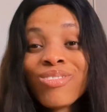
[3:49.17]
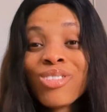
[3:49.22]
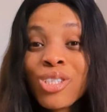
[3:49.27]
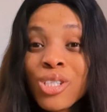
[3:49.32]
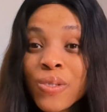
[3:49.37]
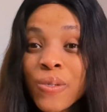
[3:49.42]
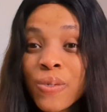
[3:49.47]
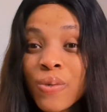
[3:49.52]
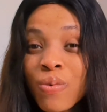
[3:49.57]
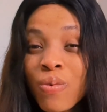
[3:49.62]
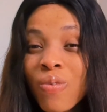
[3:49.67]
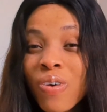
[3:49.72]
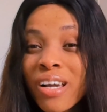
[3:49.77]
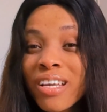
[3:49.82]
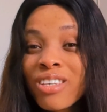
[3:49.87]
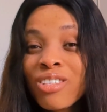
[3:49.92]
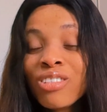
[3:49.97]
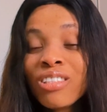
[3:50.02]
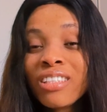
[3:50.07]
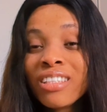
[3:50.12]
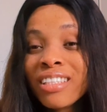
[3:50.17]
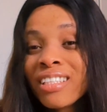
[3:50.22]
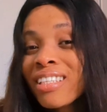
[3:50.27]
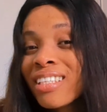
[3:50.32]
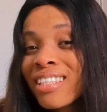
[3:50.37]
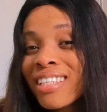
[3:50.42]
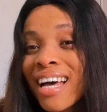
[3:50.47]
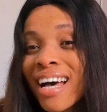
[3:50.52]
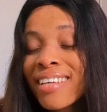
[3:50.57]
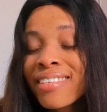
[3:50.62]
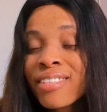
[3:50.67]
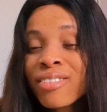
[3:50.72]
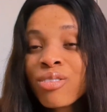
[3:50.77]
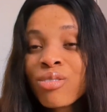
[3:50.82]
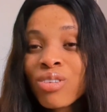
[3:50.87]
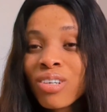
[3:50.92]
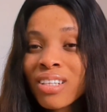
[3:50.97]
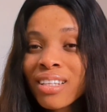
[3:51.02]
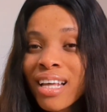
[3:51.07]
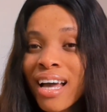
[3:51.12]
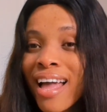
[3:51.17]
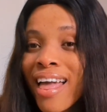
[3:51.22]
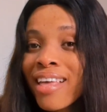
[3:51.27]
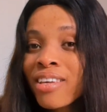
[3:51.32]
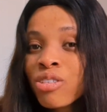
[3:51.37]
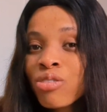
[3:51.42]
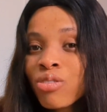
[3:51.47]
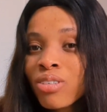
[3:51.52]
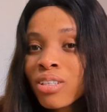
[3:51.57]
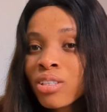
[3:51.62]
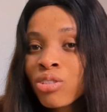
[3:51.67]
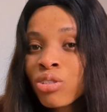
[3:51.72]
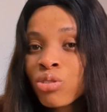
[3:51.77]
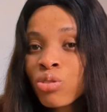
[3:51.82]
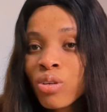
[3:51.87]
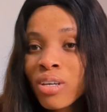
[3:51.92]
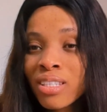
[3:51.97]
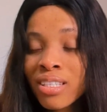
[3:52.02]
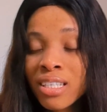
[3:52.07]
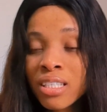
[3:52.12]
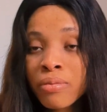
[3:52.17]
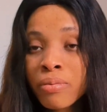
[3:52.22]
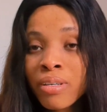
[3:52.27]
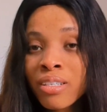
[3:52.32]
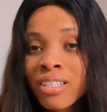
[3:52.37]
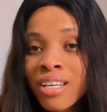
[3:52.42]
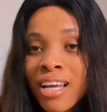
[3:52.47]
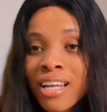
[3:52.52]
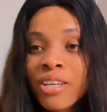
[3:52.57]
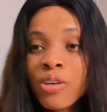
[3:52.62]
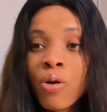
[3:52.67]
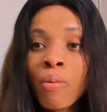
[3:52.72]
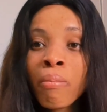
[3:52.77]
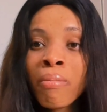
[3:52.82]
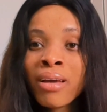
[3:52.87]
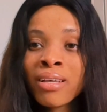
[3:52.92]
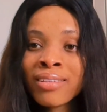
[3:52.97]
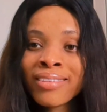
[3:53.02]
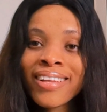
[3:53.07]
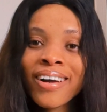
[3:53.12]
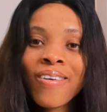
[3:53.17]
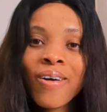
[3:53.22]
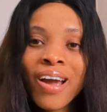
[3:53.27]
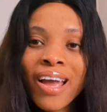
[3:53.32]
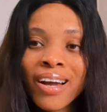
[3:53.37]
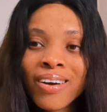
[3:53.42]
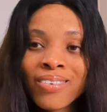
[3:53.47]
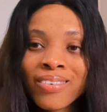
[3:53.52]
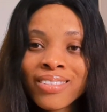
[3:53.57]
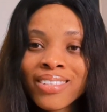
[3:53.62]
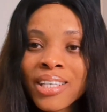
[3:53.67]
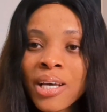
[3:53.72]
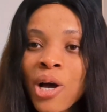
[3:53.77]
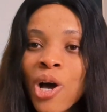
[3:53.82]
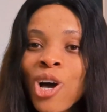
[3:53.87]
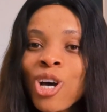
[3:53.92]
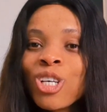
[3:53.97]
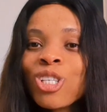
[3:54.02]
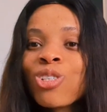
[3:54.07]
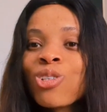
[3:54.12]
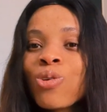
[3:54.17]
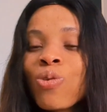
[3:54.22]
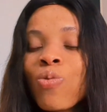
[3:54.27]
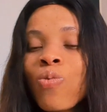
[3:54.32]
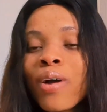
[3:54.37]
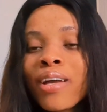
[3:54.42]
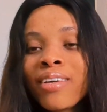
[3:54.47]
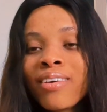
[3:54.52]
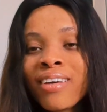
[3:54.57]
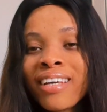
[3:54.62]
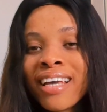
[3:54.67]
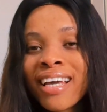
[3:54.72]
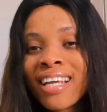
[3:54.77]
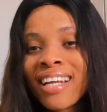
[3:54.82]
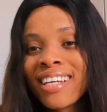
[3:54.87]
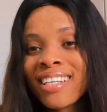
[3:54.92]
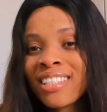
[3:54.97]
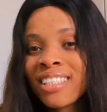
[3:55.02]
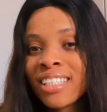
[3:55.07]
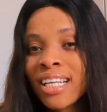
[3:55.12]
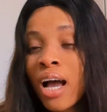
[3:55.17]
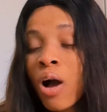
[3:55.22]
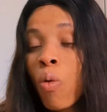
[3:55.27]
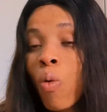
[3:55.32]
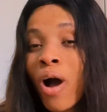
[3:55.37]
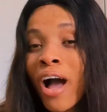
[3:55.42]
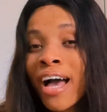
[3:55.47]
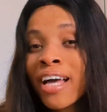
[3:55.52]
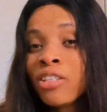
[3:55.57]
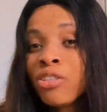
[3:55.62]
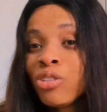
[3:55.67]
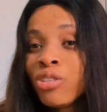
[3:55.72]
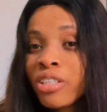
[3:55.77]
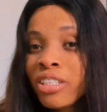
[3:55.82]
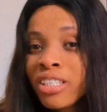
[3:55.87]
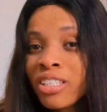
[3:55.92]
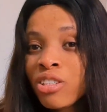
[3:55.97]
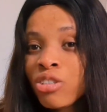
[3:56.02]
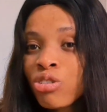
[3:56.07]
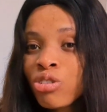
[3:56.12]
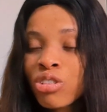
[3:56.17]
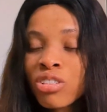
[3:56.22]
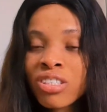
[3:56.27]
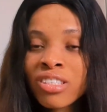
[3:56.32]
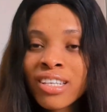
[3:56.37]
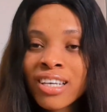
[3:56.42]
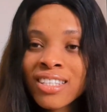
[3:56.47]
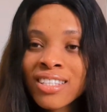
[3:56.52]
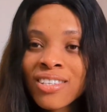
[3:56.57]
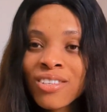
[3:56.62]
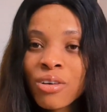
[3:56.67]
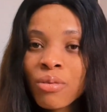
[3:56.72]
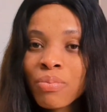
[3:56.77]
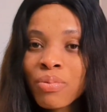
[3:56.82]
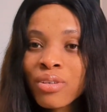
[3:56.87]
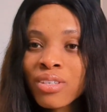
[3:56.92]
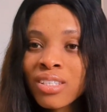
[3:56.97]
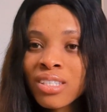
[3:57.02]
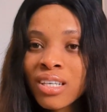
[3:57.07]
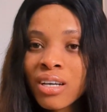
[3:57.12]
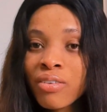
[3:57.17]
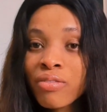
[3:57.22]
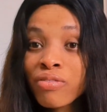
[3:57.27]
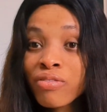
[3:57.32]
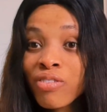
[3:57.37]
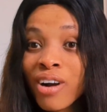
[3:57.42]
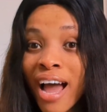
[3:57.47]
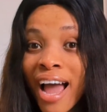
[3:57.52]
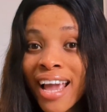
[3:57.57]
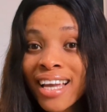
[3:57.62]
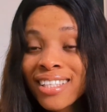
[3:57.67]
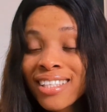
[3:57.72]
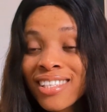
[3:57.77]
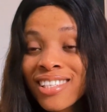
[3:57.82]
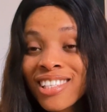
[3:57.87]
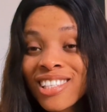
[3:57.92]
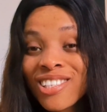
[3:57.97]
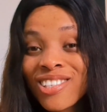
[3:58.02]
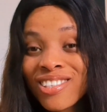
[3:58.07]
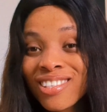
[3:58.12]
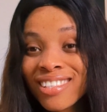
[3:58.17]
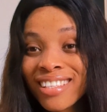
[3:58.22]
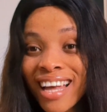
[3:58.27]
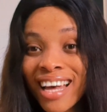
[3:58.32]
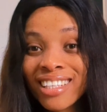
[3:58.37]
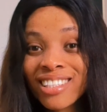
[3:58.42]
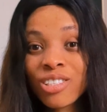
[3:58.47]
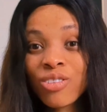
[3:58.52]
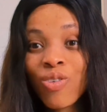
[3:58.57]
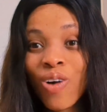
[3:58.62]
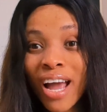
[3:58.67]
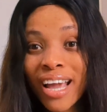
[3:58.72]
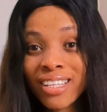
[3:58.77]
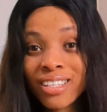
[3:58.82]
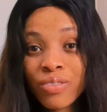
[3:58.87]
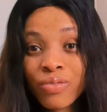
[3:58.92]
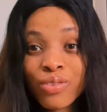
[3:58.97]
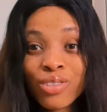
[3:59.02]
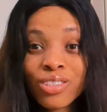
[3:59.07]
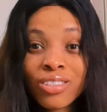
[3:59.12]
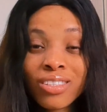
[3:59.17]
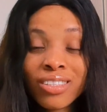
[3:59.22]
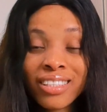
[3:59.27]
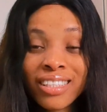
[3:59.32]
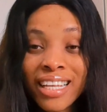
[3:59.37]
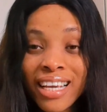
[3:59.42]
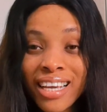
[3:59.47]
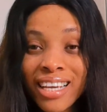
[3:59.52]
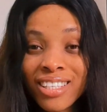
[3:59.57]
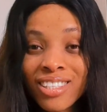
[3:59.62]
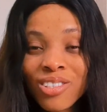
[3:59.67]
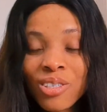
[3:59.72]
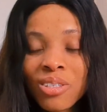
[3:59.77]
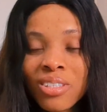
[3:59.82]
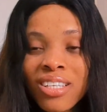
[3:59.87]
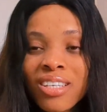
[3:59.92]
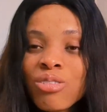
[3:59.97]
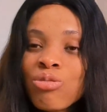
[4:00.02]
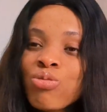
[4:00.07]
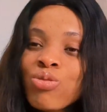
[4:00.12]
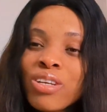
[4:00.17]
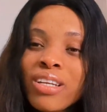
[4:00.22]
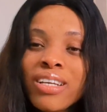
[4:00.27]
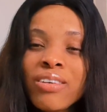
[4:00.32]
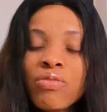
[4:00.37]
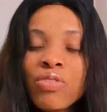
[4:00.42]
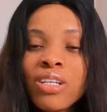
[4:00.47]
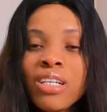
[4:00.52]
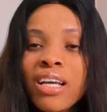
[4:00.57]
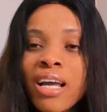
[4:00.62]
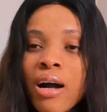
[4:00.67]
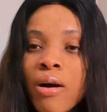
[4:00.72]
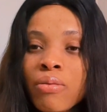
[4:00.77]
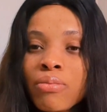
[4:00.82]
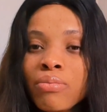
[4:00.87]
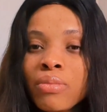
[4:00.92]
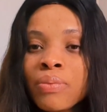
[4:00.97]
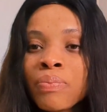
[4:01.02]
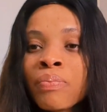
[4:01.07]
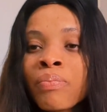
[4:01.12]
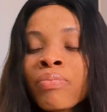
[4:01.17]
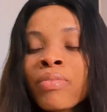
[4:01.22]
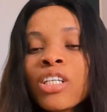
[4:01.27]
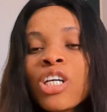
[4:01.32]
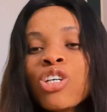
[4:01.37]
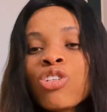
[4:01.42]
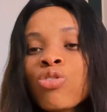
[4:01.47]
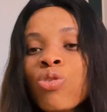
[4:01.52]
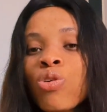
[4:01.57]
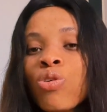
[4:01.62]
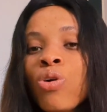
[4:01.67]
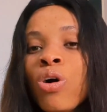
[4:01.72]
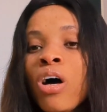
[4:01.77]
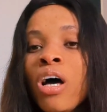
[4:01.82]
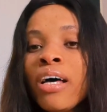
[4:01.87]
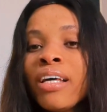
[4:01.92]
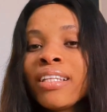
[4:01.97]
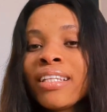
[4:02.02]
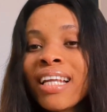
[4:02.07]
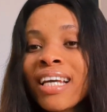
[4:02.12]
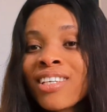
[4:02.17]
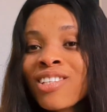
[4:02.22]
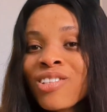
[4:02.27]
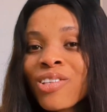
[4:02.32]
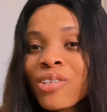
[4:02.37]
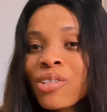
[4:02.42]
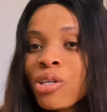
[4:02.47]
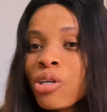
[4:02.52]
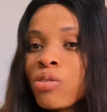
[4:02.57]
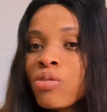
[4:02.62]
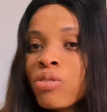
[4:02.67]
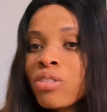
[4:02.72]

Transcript: do. You need that strength, that extra strength, especially your mental health. So when you get a shower and you eat, you're setting up yourself right to start right for the day. So this really, really helped me. So next on your